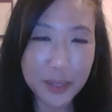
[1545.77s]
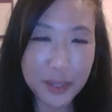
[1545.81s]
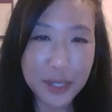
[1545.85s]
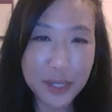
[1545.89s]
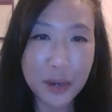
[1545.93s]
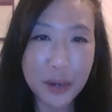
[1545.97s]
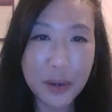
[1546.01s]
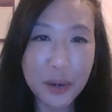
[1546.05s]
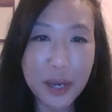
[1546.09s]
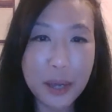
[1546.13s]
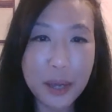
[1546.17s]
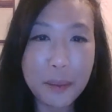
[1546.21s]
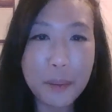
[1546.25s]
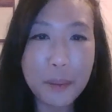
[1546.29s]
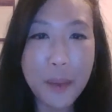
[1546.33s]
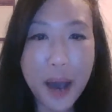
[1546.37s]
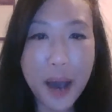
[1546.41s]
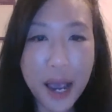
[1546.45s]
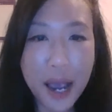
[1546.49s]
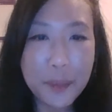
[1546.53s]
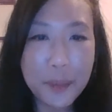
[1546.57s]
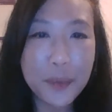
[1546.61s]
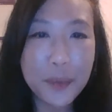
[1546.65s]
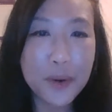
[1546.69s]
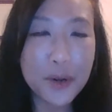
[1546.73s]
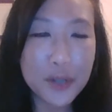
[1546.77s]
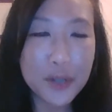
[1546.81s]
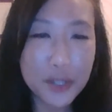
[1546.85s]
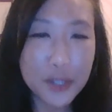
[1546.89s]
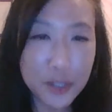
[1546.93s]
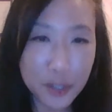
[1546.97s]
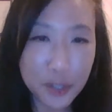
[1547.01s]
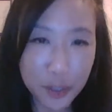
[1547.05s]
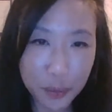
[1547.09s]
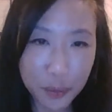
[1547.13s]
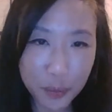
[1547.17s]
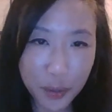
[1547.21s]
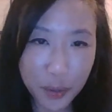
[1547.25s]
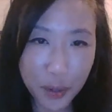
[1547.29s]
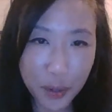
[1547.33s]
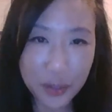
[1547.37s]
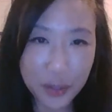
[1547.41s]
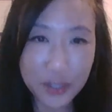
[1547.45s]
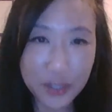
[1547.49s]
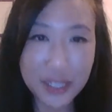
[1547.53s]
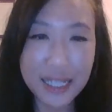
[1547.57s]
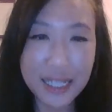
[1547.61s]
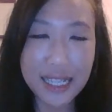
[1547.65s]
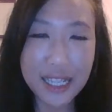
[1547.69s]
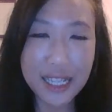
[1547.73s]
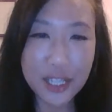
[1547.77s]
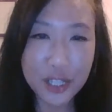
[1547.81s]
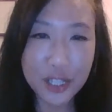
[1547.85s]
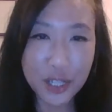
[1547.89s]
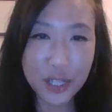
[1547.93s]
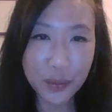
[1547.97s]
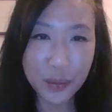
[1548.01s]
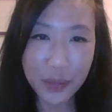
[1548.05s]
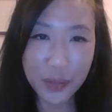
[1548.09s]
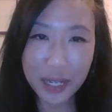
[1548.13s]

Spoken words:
So in my personal approach to I Ching